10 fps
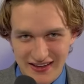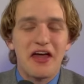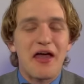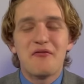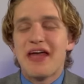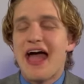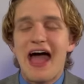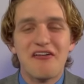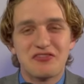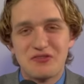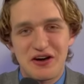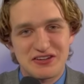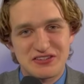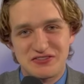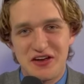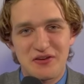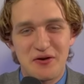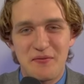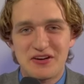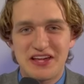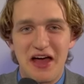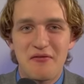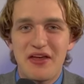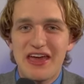Okay, and we have to watch the trailer one more time.